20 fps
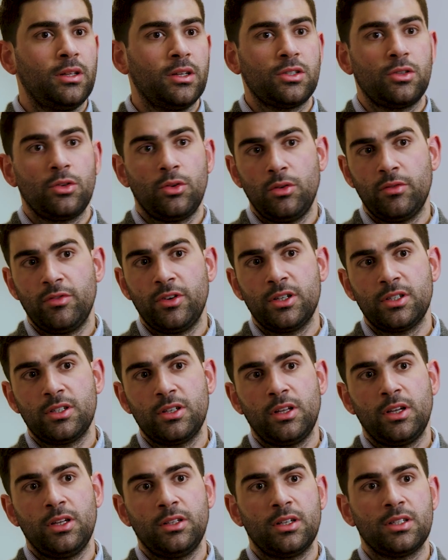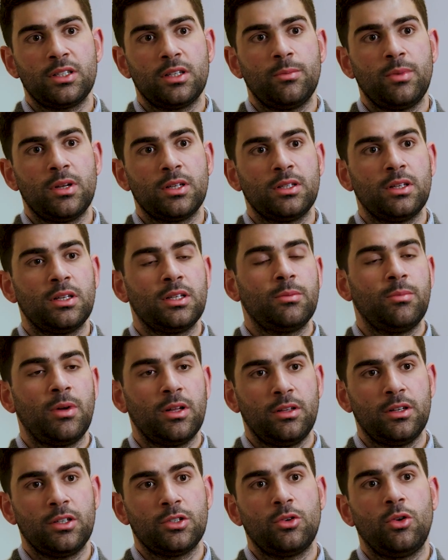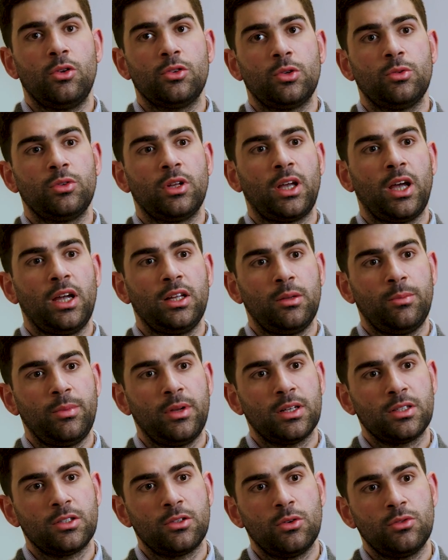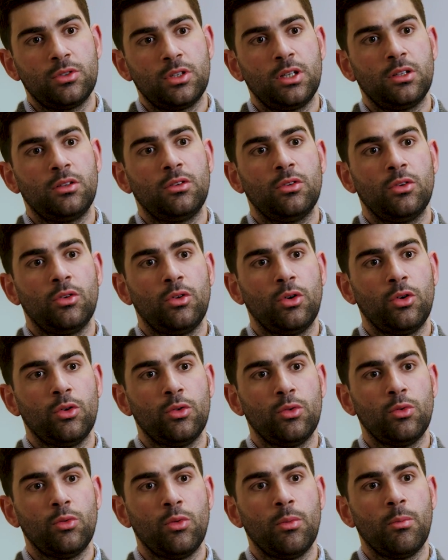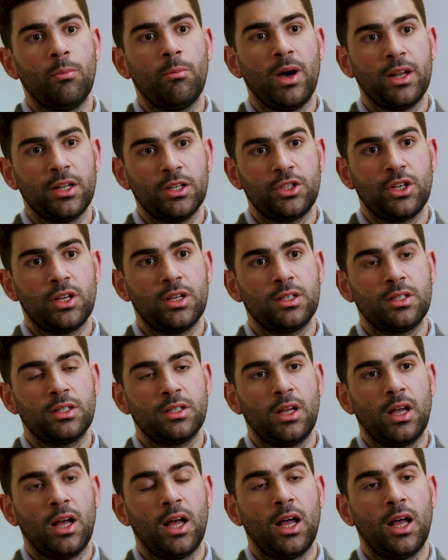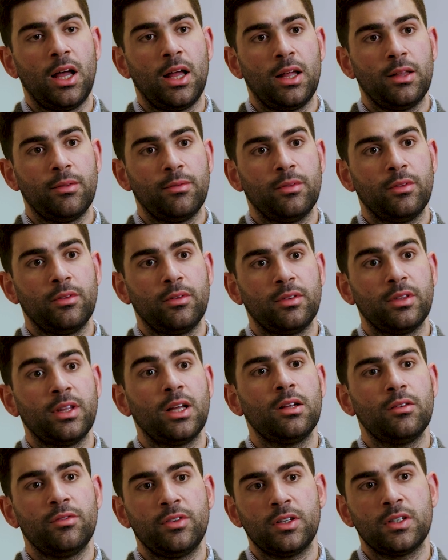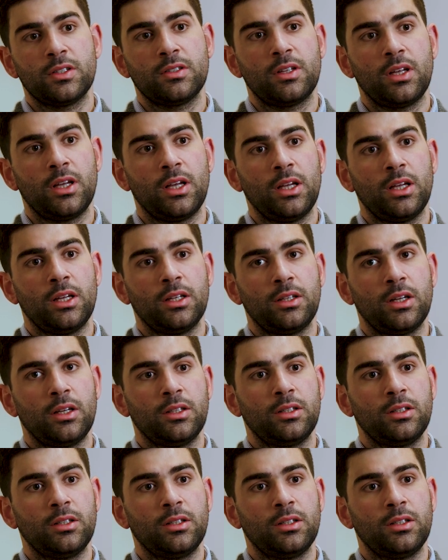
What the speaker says: There's the university, there's the business, but there's also the KTP associate who manages and delivers the